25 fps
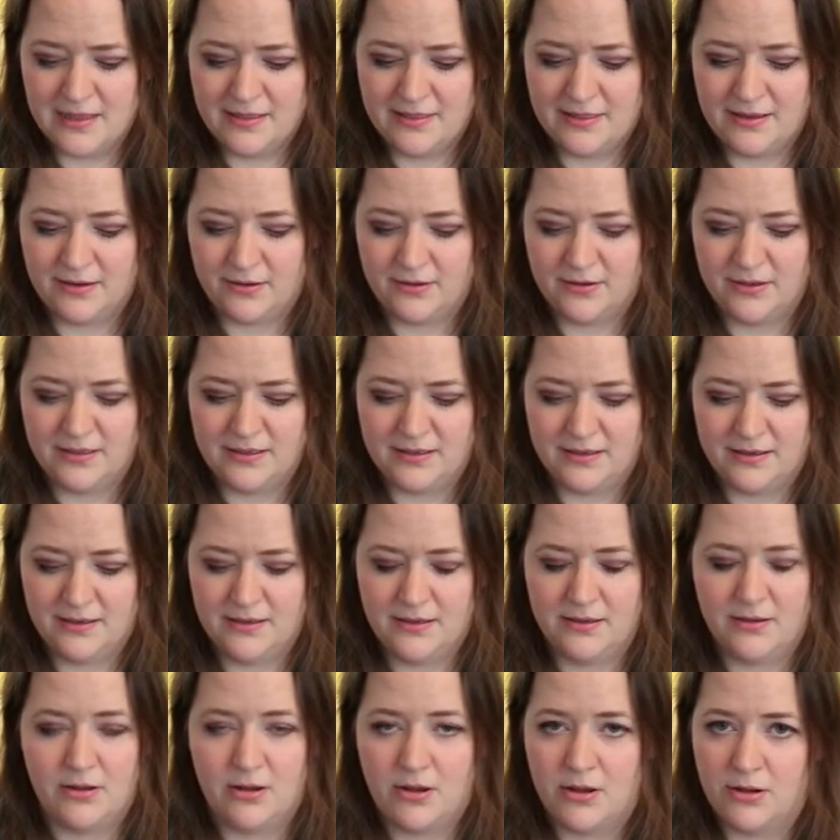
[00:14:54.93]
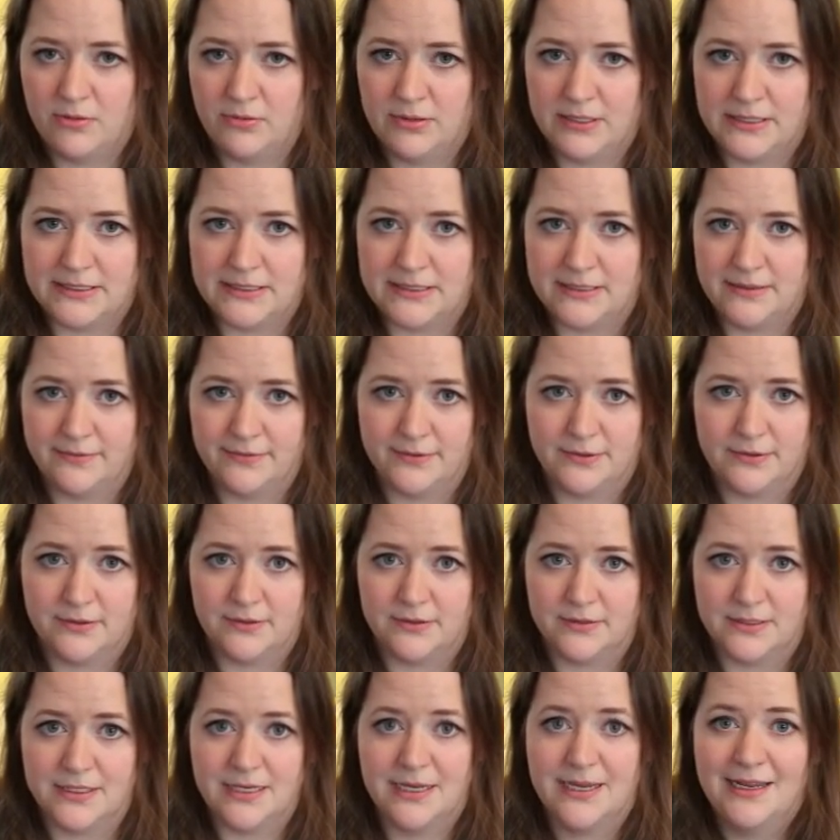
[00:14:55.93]
they're always
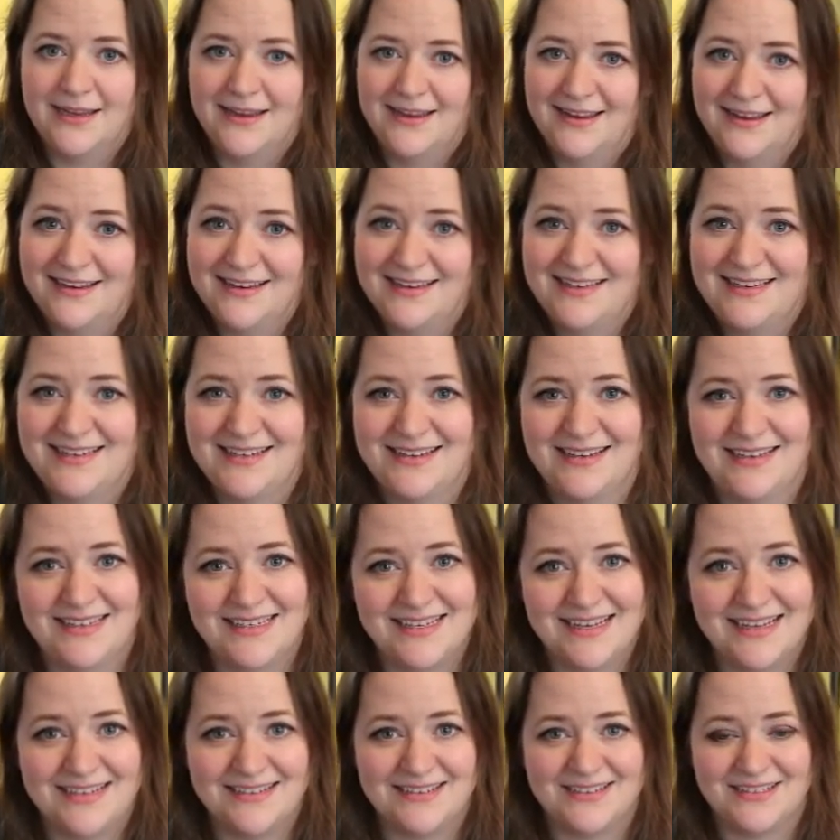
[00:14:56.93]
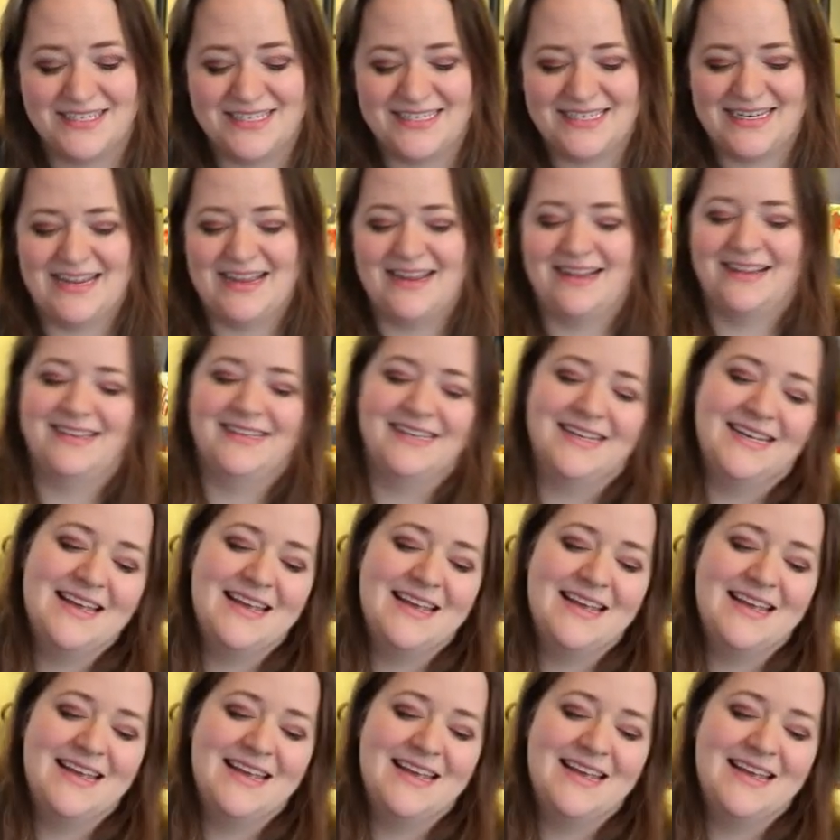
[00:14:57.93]
difficult to understand.